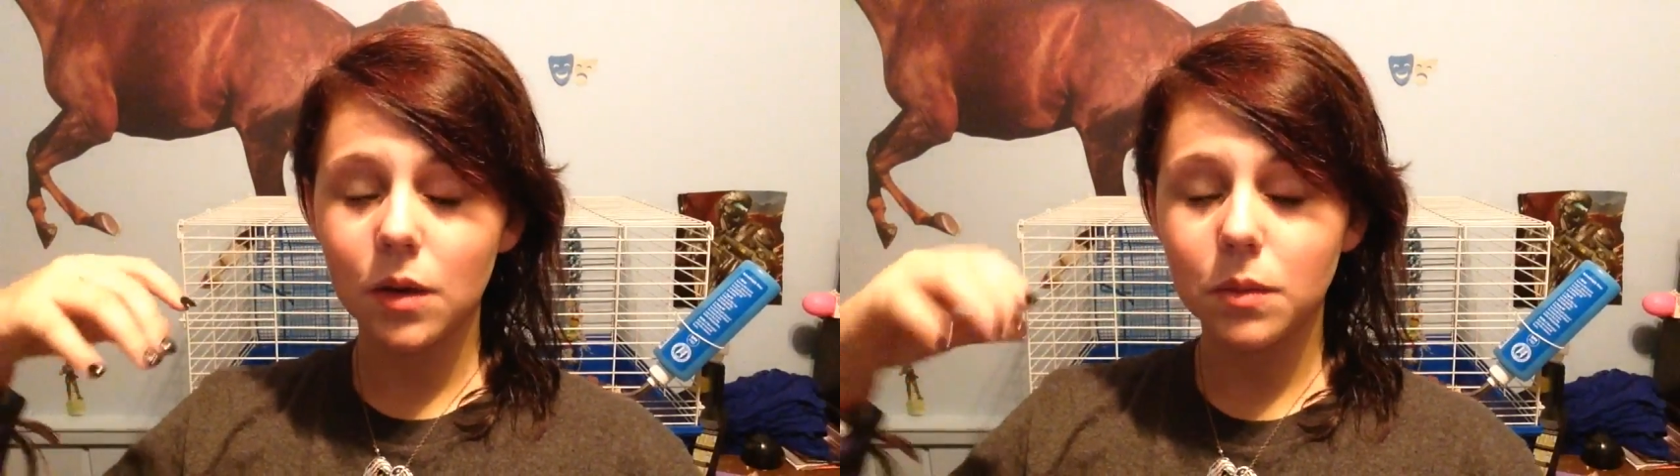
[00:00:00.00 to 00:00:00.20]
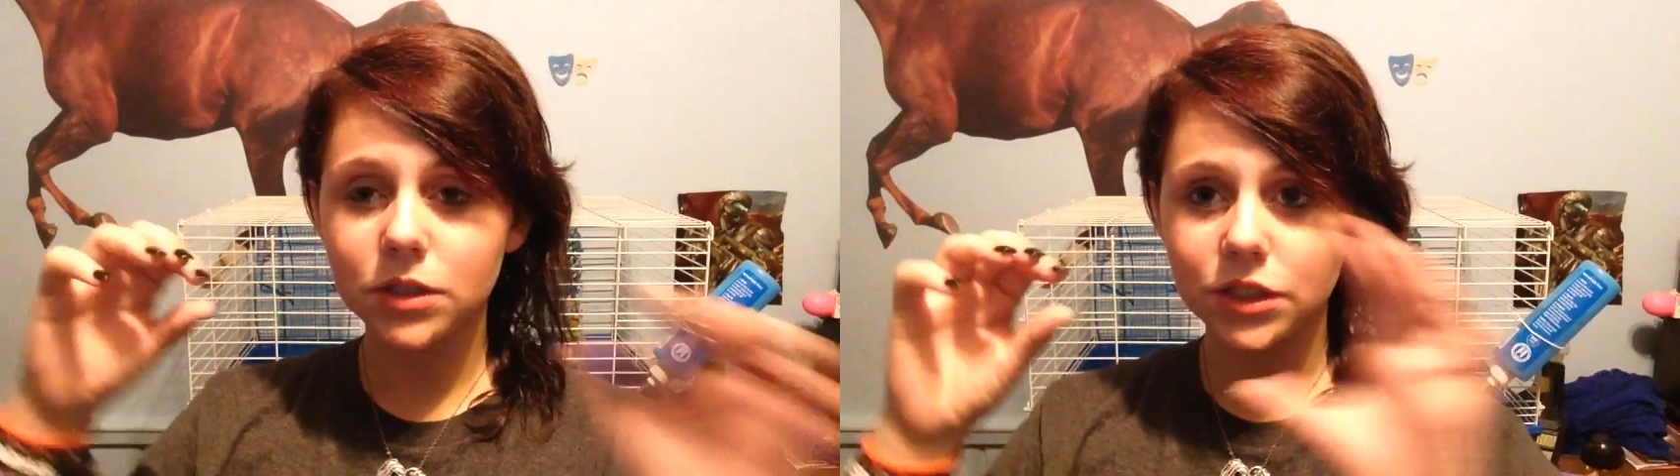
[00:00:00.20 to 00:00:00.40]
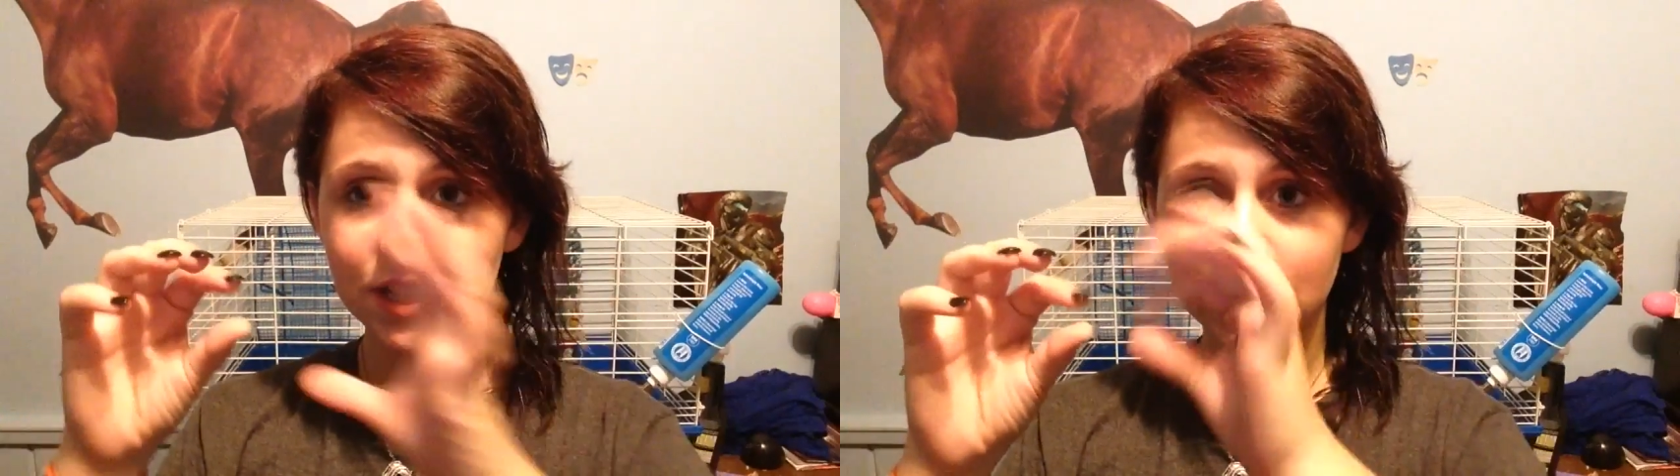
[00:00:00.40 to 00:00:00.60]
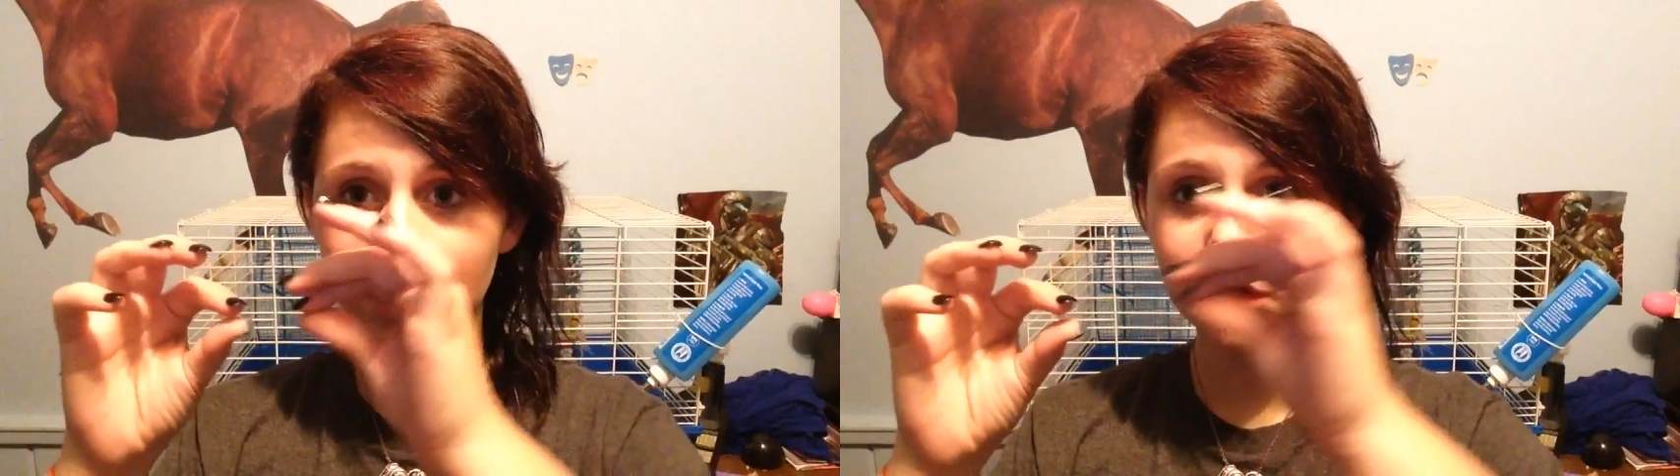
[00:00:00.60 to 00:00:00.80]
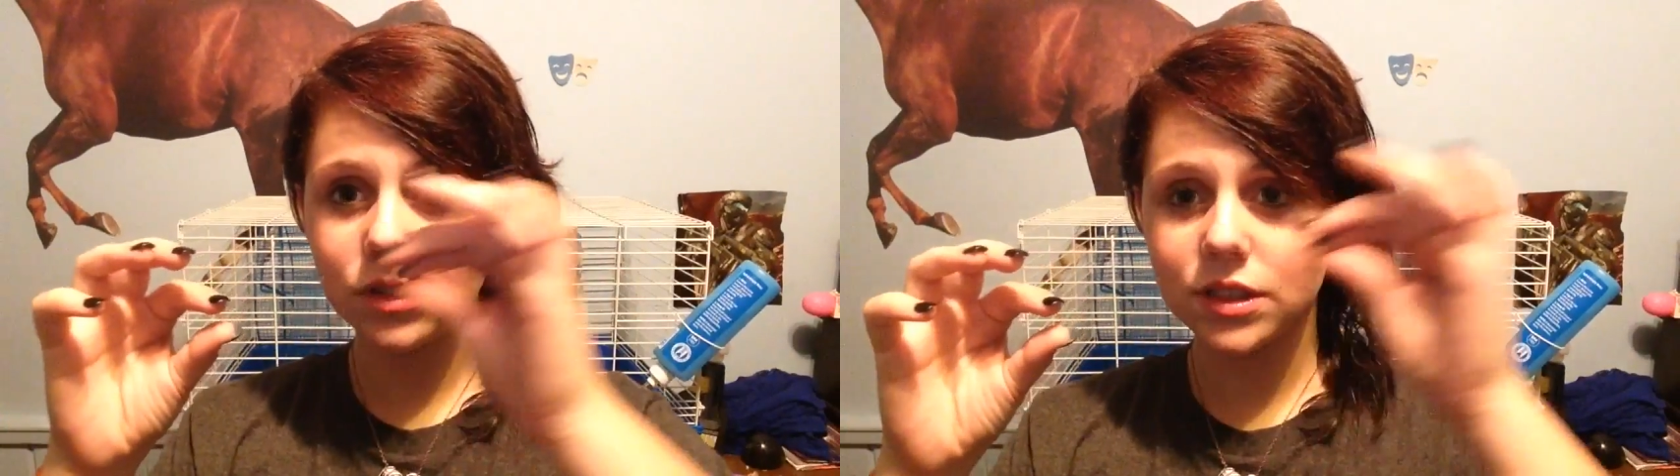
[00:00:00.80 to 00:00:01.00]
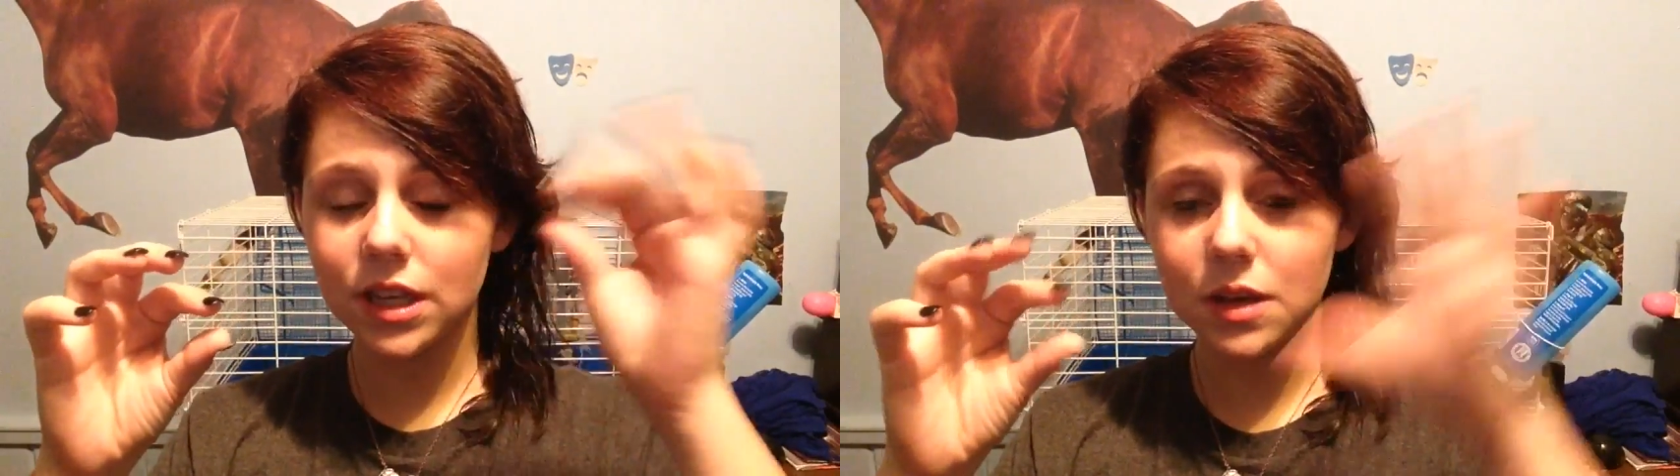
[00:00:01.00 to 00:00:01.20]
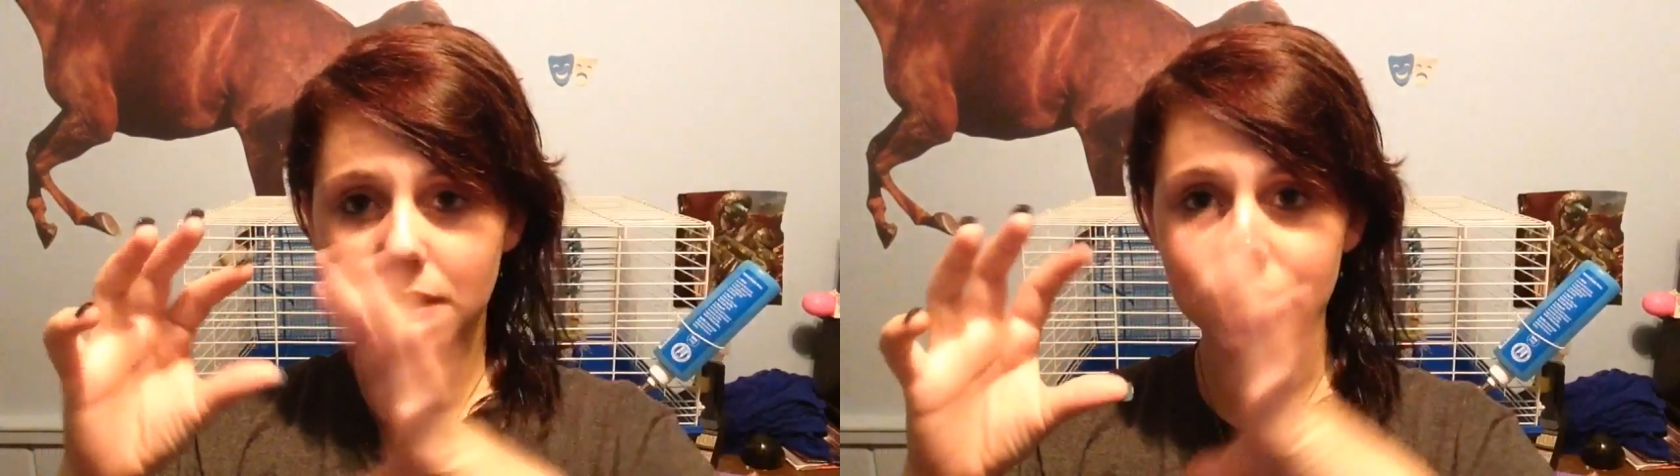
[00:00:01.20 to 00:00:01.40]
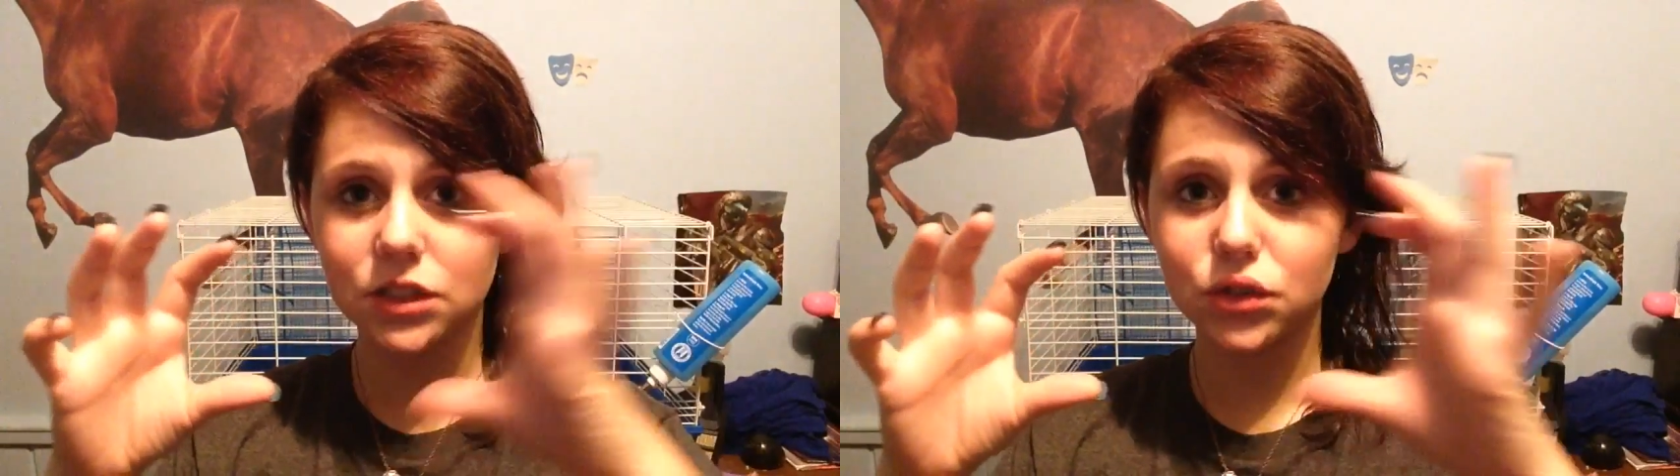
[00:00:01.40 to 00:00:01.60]
but she's kind of using him
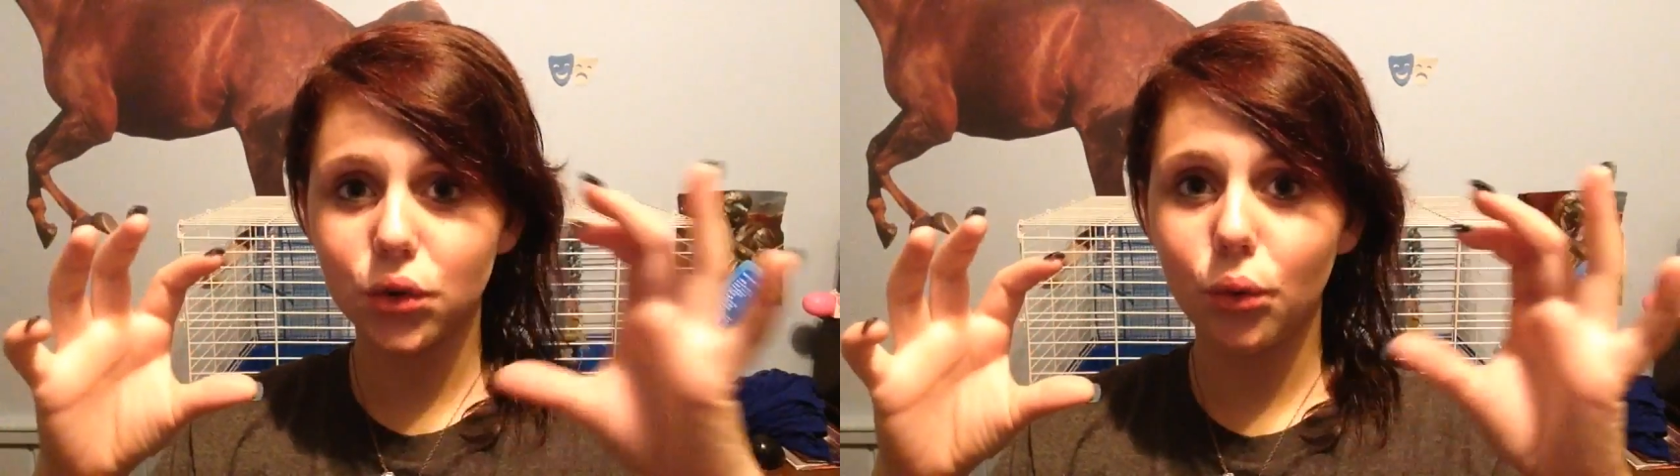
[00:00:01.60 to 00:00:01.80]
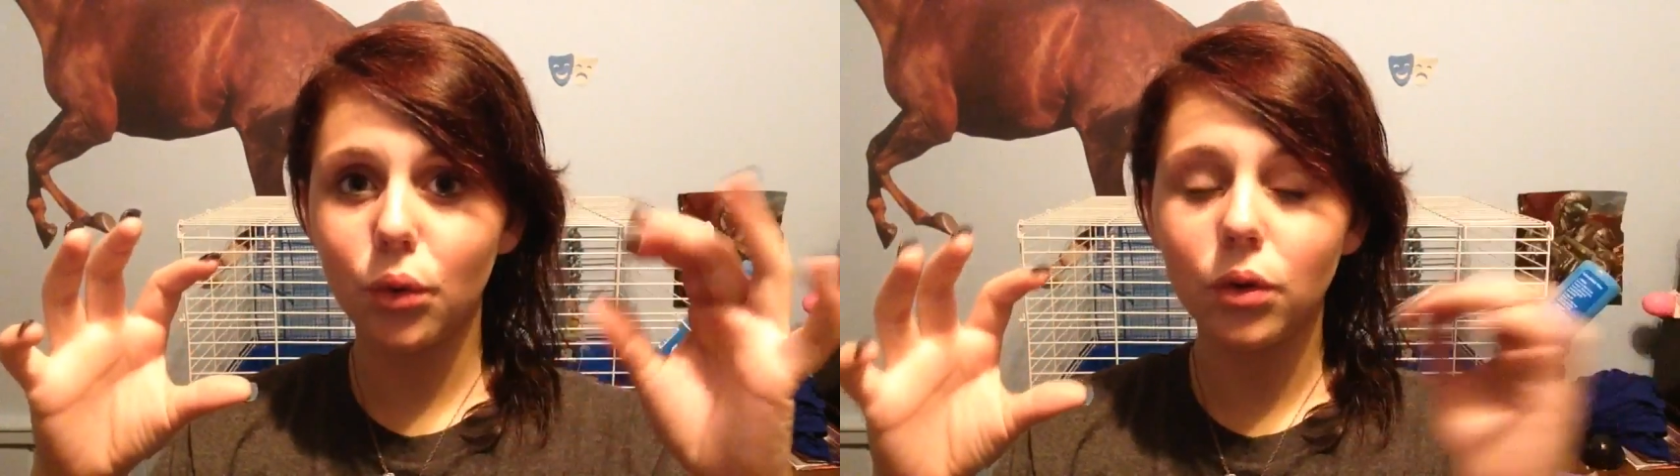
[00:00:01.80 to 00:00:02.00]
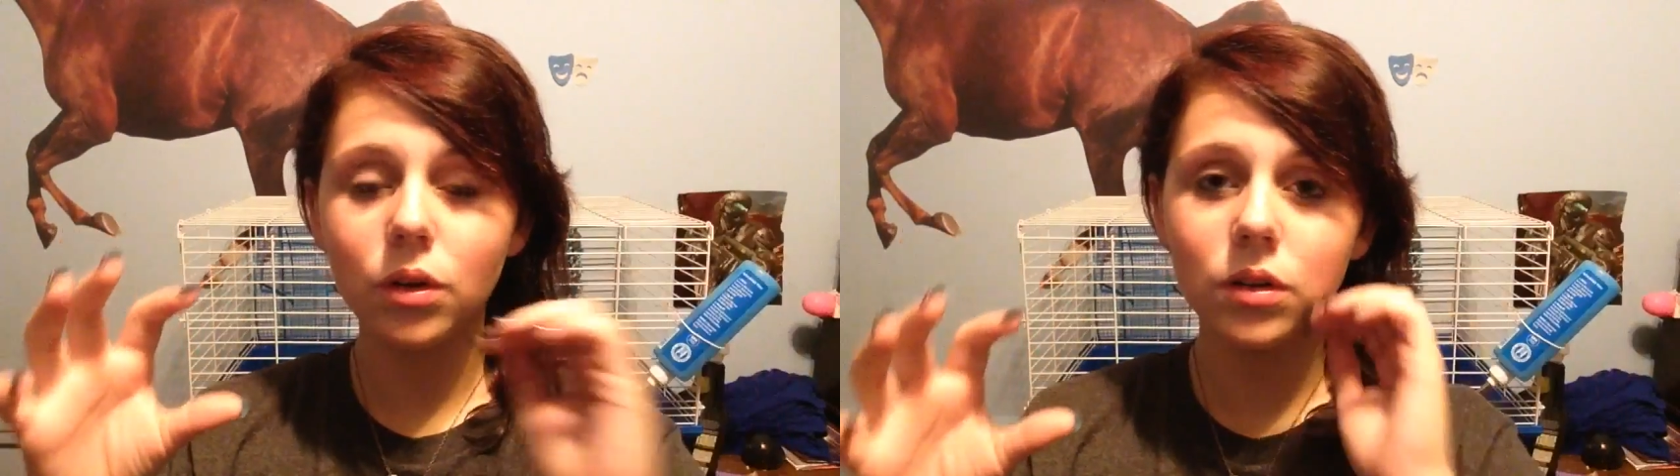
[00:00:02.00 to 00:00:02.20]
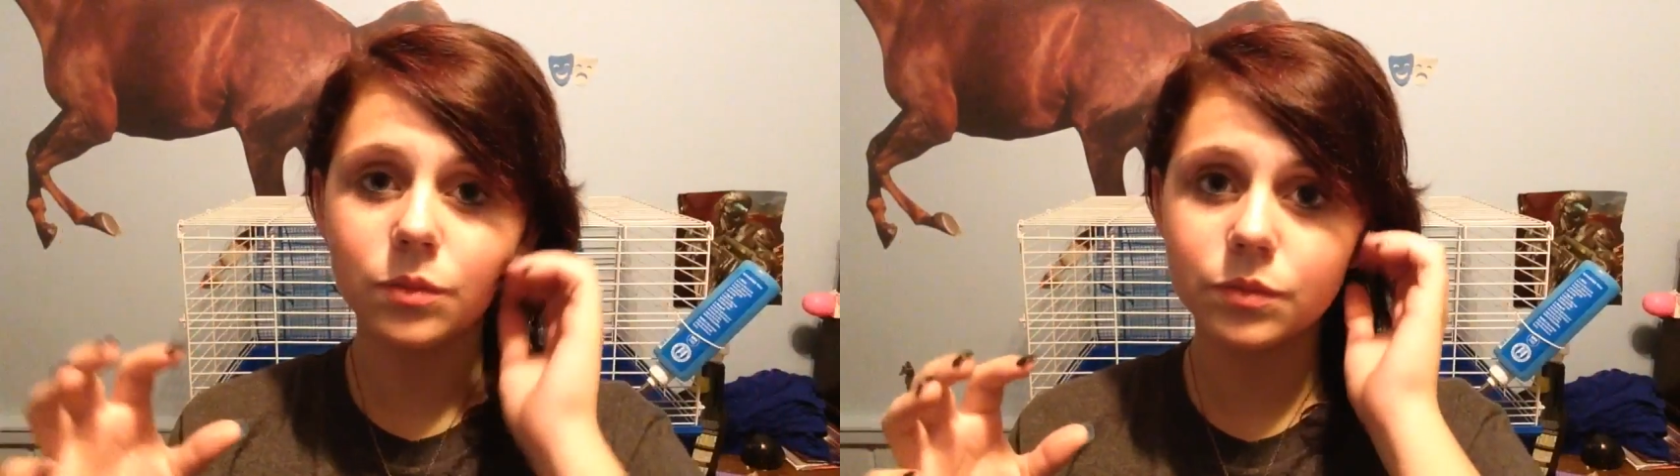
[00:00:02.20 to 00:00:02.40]
as a tool